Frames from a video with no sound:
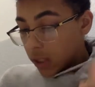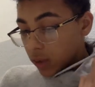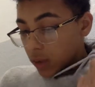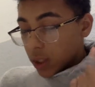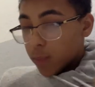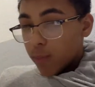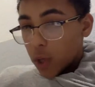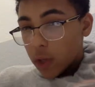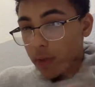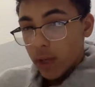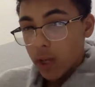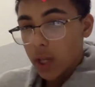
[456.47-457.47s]
This is part
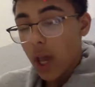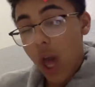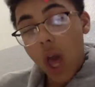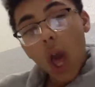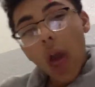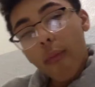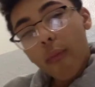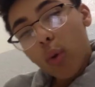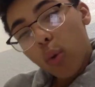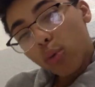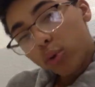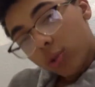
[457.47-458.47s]
of a
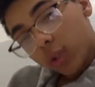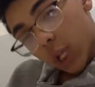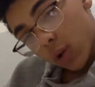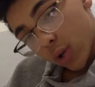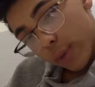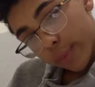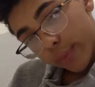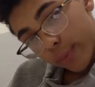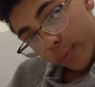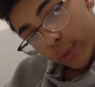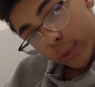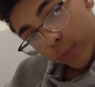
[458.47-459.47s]
evolutionary
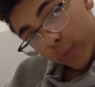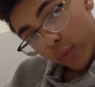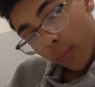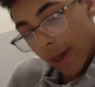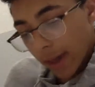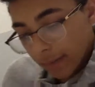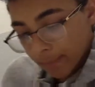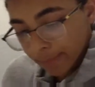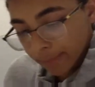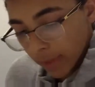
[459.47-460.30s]
approach, if you may.